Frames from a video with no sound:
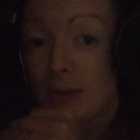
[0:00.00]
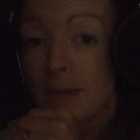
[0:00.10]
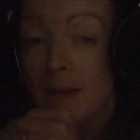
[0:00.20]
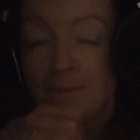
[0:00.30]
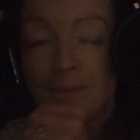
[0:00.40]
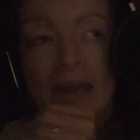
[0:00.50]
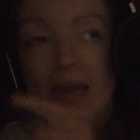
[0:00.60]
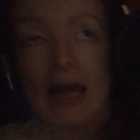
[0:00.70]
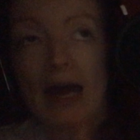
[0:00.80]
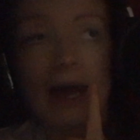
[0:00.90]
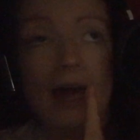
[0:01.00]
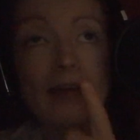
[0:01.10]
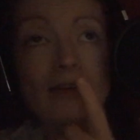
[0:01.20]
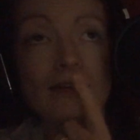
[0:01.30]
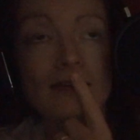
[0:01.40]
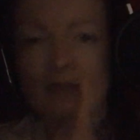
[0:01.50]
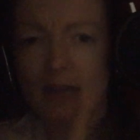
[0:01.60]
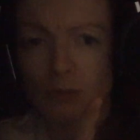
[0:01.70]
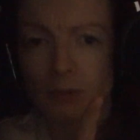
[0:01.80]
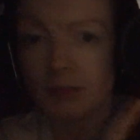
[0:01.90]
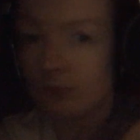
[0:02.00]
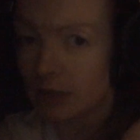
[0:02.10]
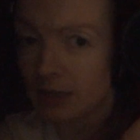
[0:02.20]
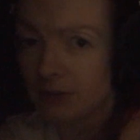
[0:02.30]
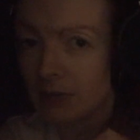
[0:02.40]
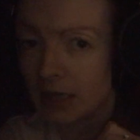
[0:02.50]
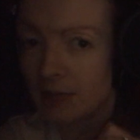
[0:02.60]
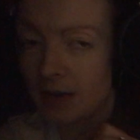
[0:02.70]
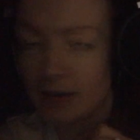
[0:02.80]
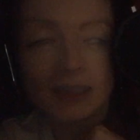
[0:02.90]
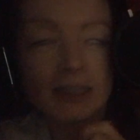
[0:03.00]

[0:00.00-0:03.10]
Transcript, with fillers: man and women. We're definitely making a merry.